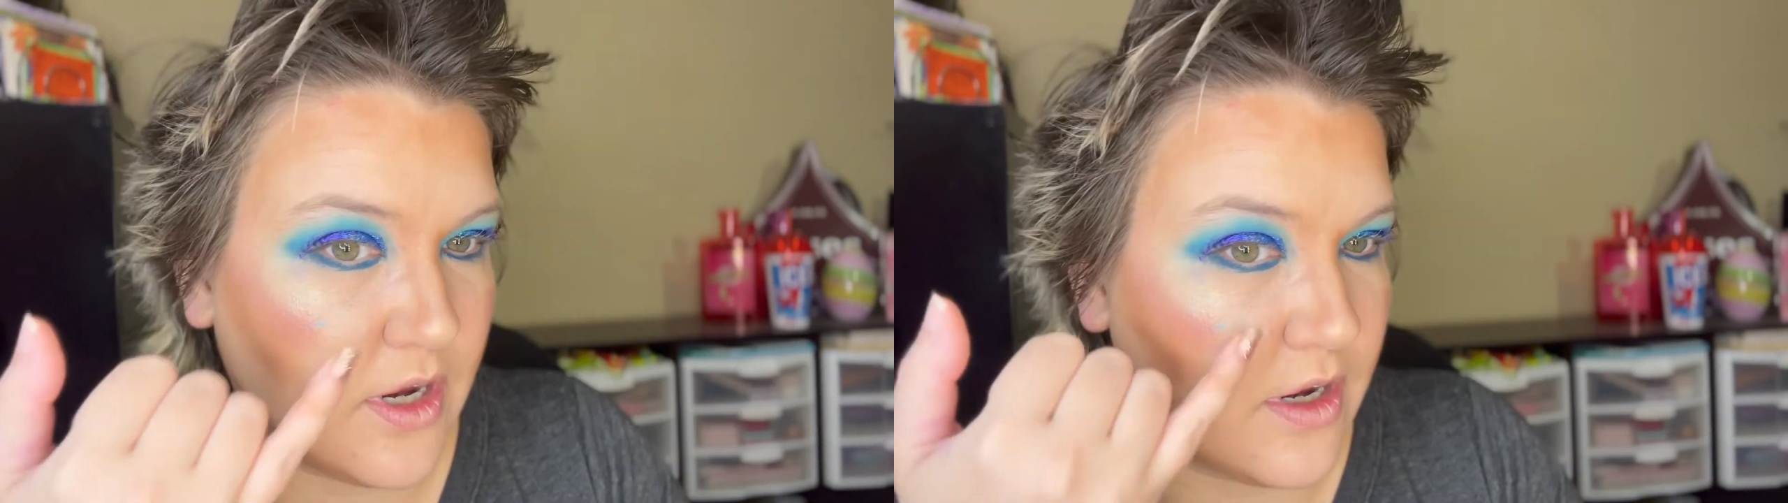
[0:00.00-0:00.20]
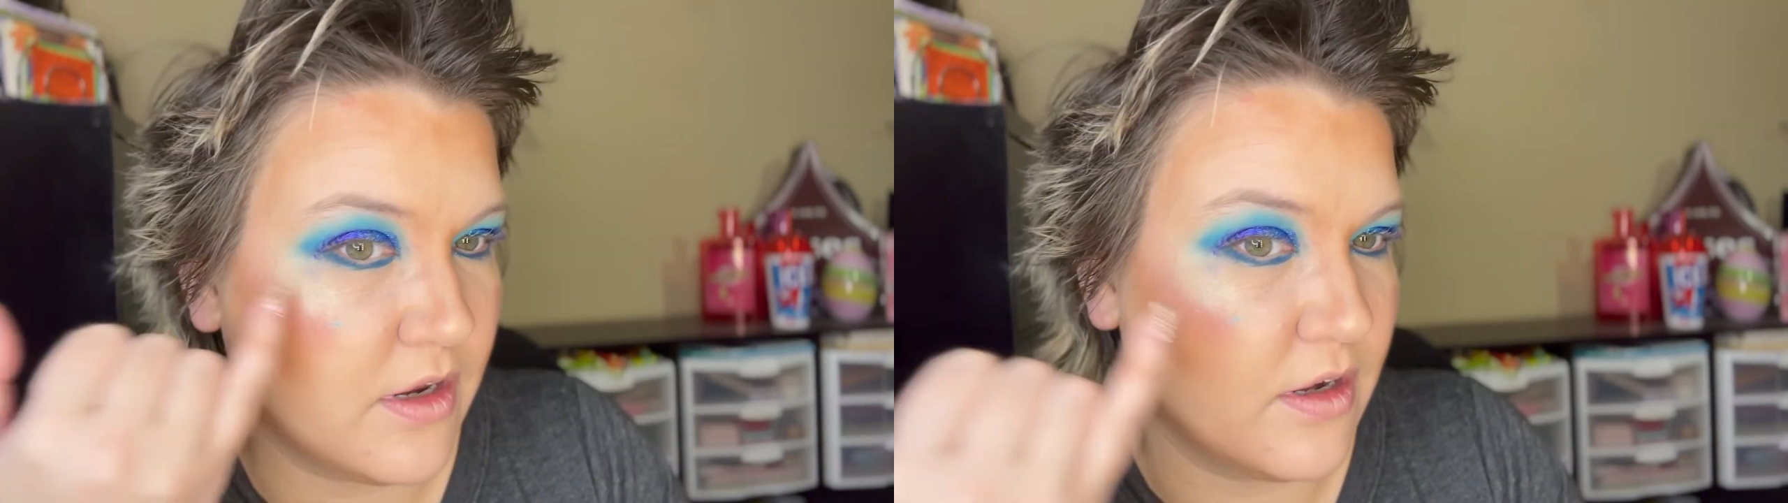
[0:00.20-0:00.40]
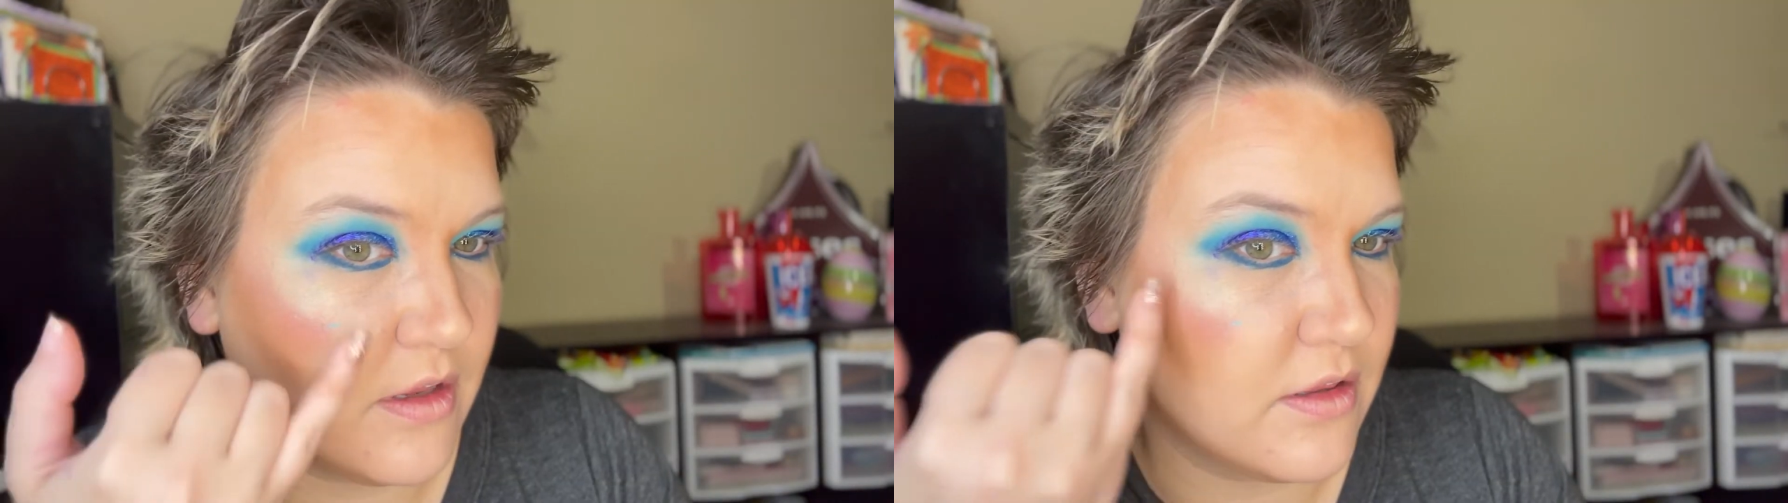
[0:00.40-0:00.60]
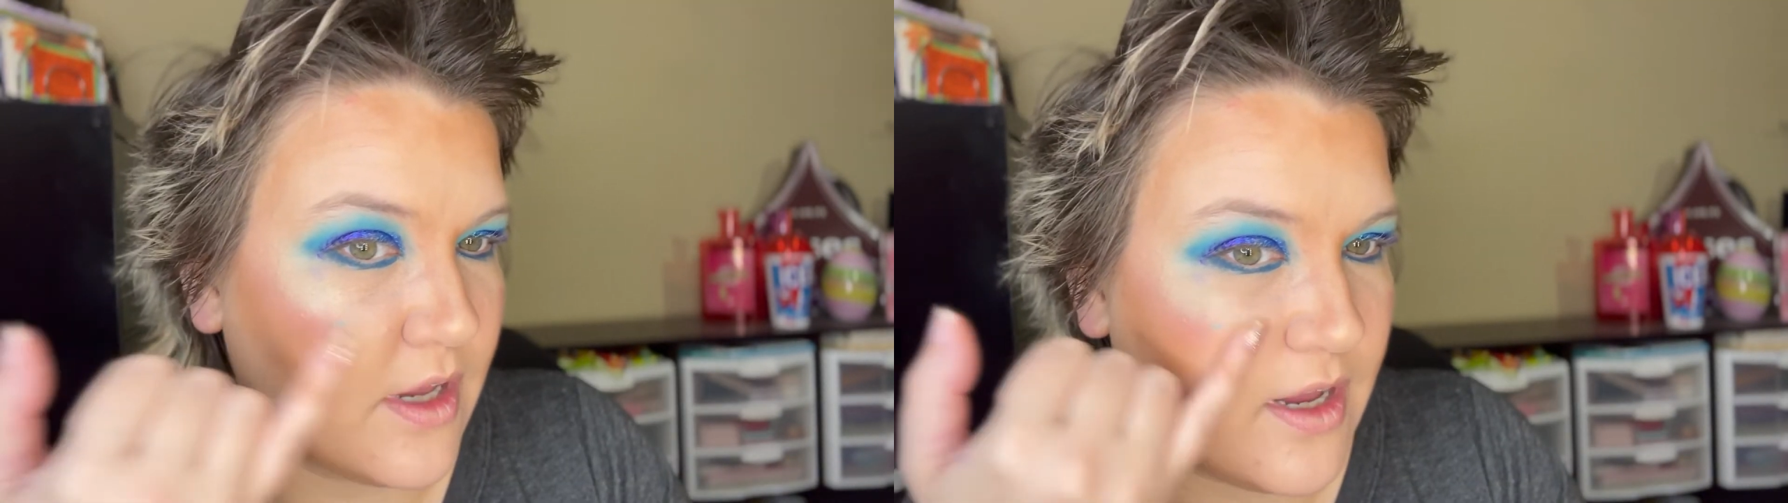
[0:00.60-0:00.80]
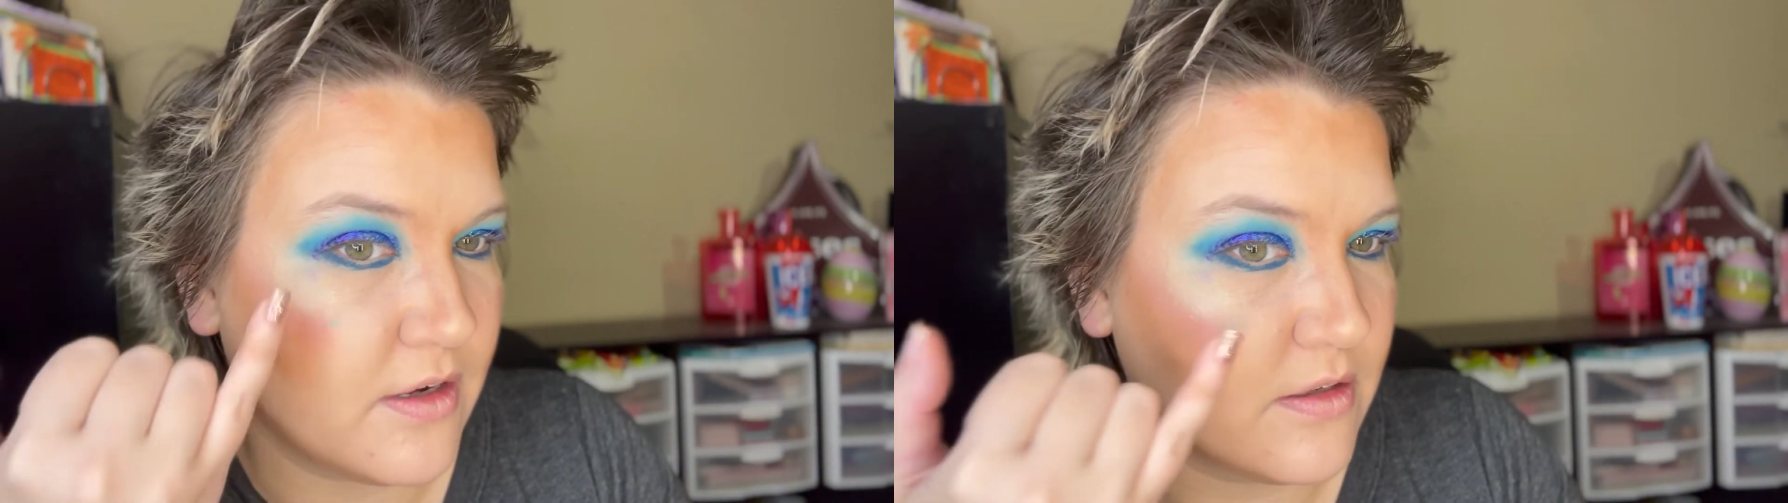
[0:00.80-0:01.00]
and
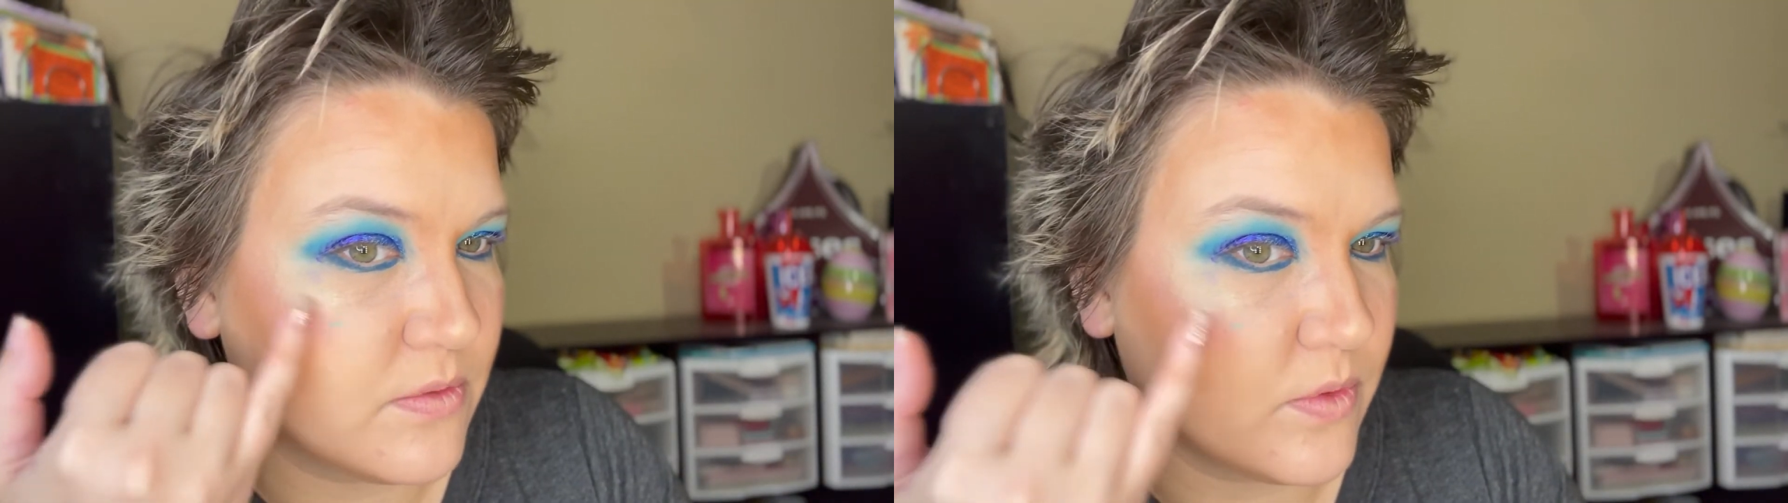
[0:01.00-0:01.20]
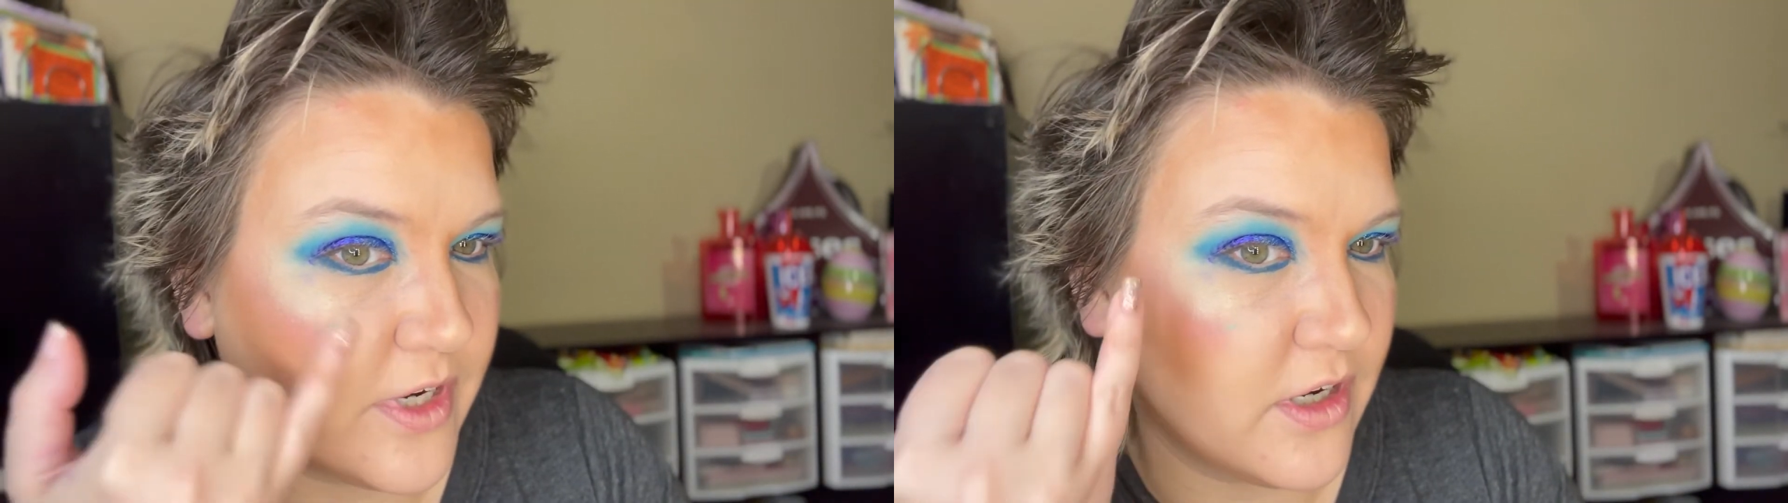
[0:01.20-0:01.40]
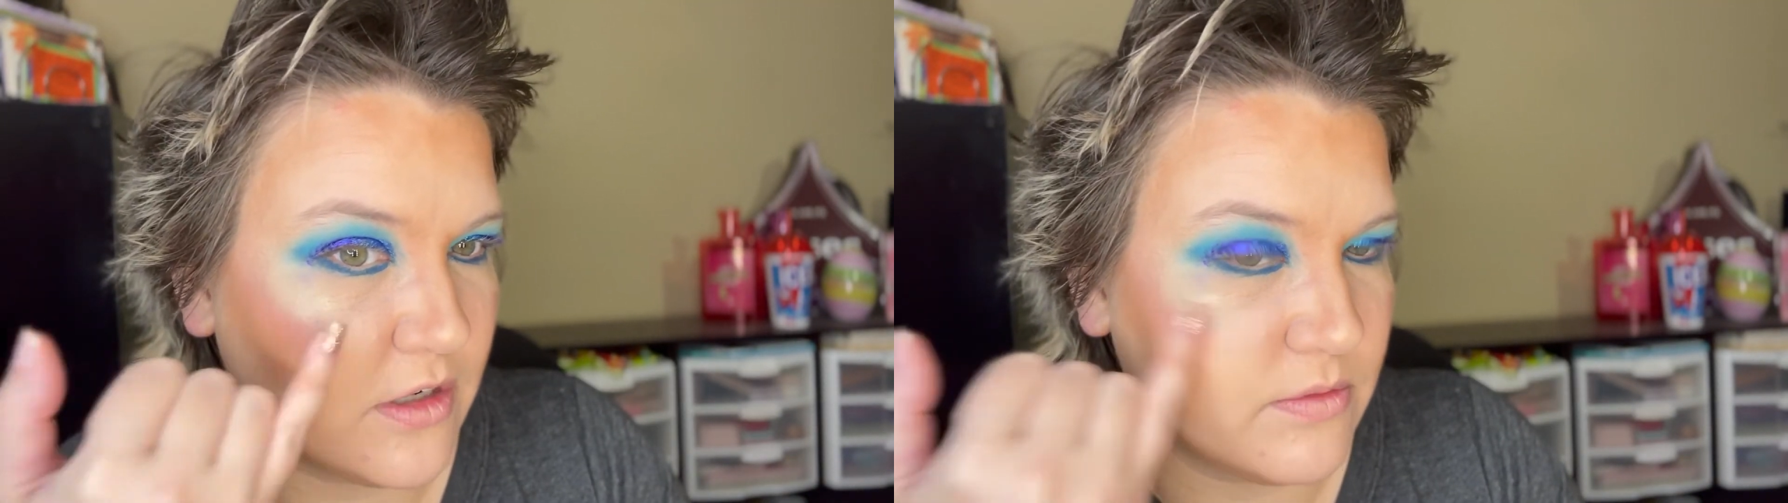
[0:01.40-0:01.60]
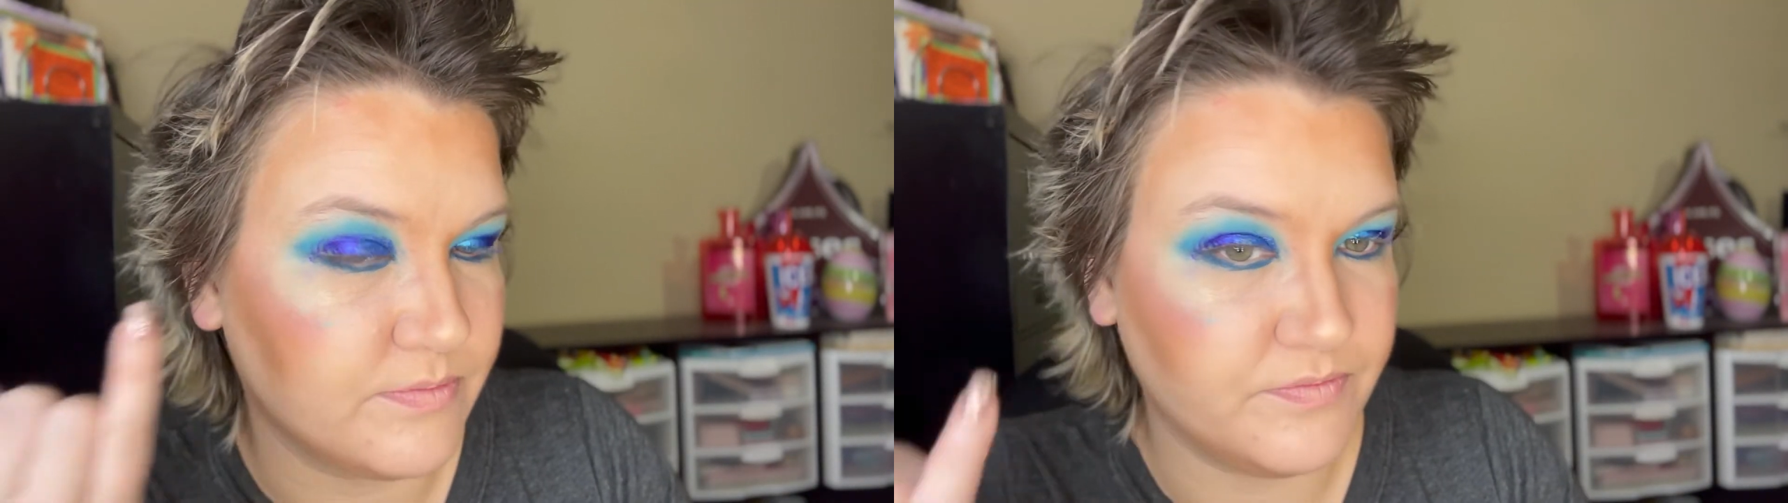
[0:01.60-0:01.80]
that is where